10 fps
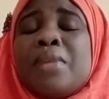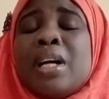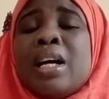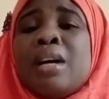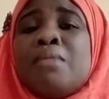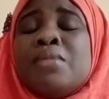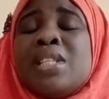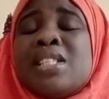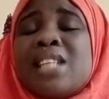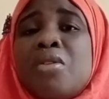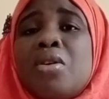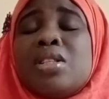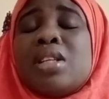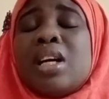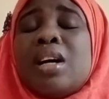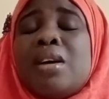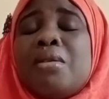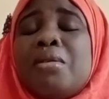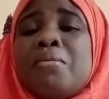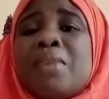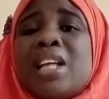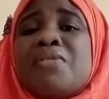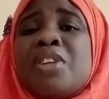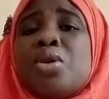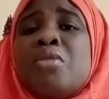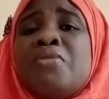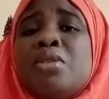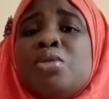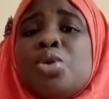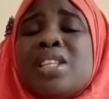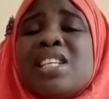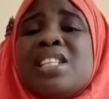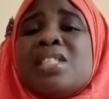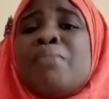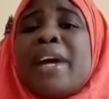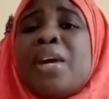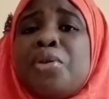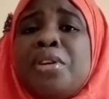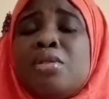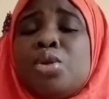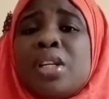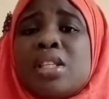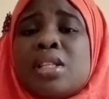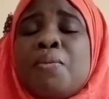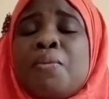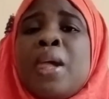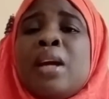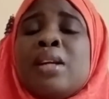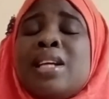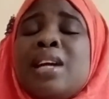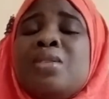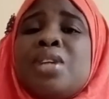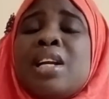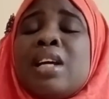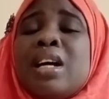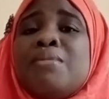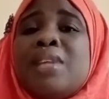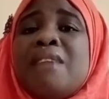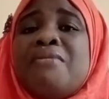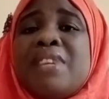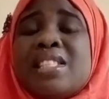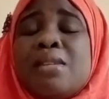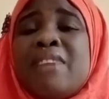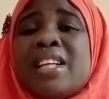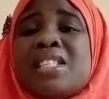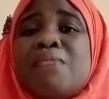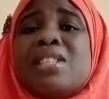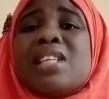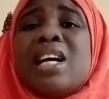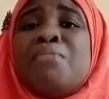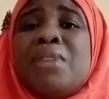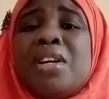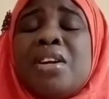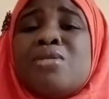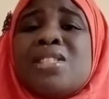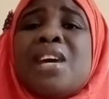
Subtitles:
The second classification of nutrients is micronutrients. They are usually they are vitamins and minerals.